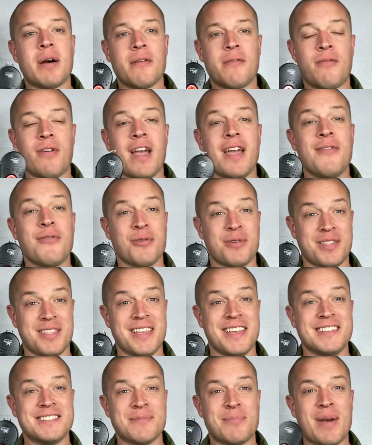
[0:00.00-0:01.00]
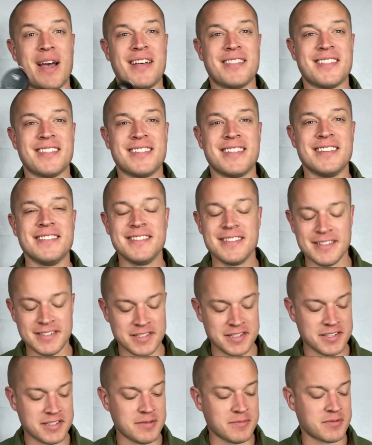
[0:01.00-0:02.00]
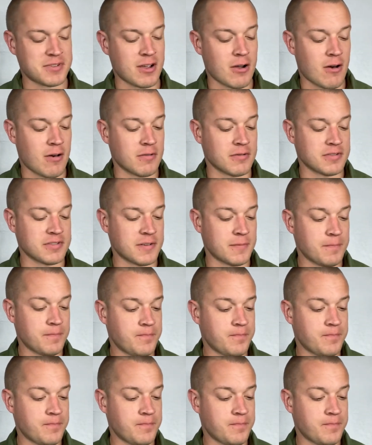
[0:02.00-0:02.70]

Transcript: favorite things about the DT Systems collars.